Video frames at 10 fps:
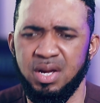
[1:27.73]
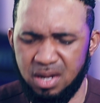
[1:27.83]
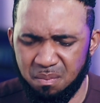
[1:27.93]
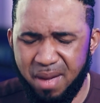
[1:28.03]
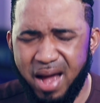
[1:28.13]

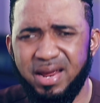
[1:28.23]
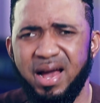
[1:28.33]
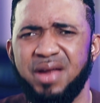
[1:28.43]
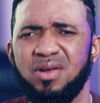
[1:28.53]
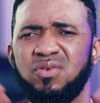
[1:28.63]
The mighty
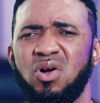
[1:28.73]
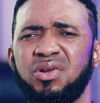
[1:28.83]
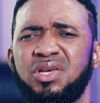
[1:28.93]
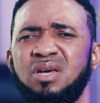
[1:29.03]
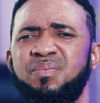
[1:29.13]
hand of
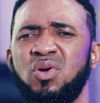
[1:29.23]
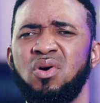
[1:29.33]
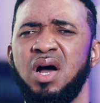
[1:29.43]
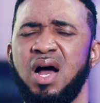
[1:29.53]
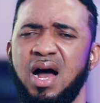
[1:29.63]
God keep
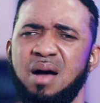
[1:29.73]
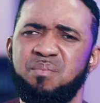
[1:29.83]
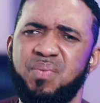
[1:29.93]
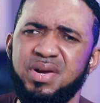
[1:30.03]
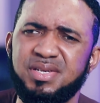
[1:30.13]
you
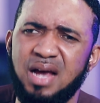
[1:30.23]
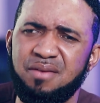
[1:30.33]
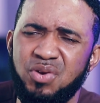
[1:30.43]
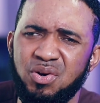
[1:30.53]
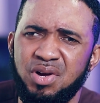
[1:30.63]
and
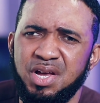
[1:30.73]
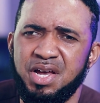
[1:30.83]
preserve you.